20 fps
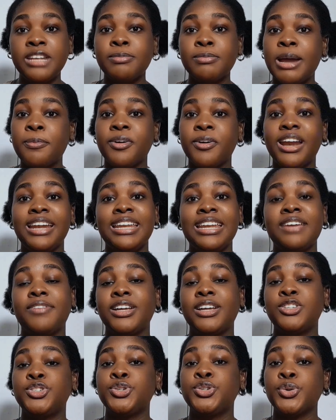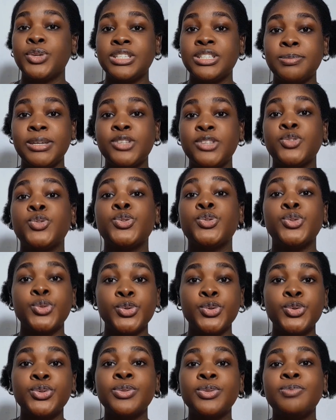and my brother never chose me
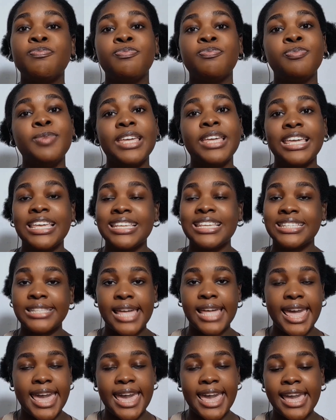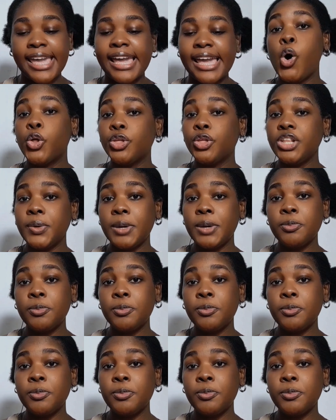to be his heir. Although there were